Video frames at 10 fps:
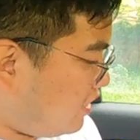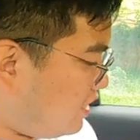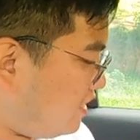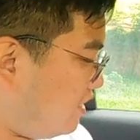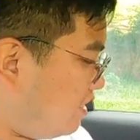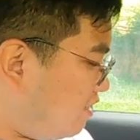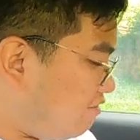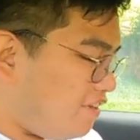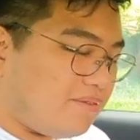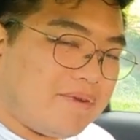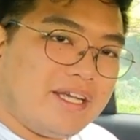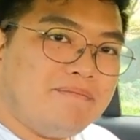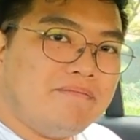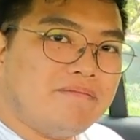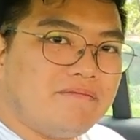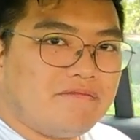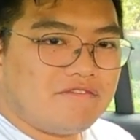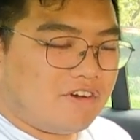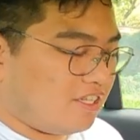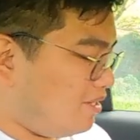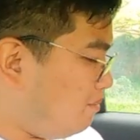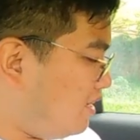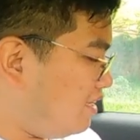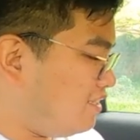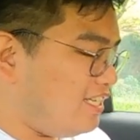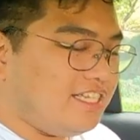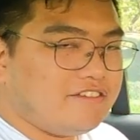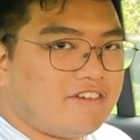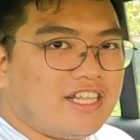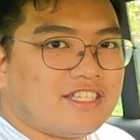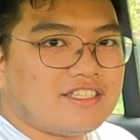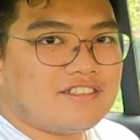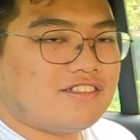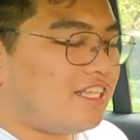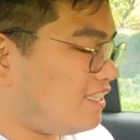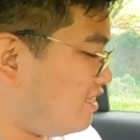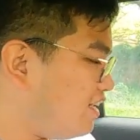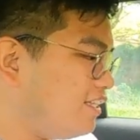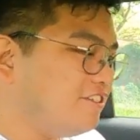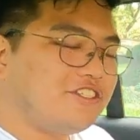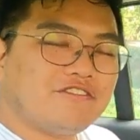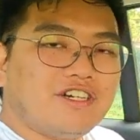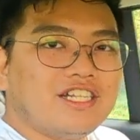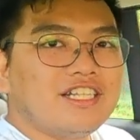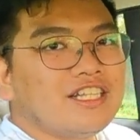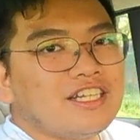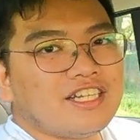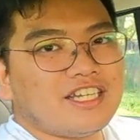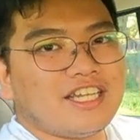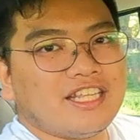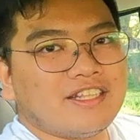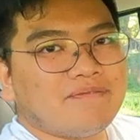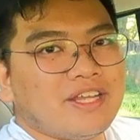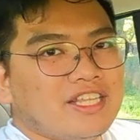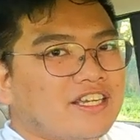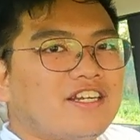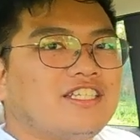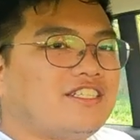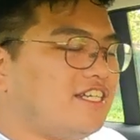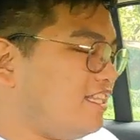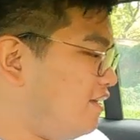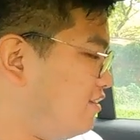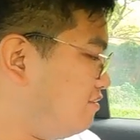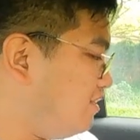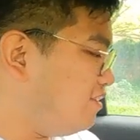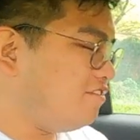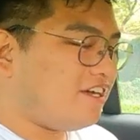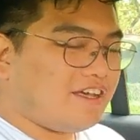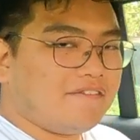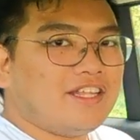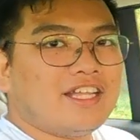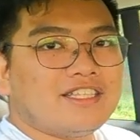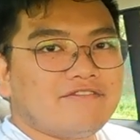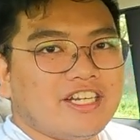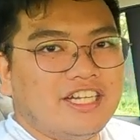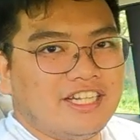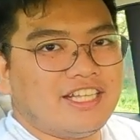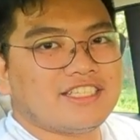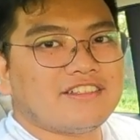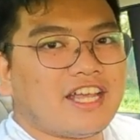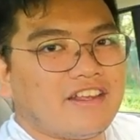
which fit my water bottle really well, so that's very unusual in many cars right now. So we do have that, very nice to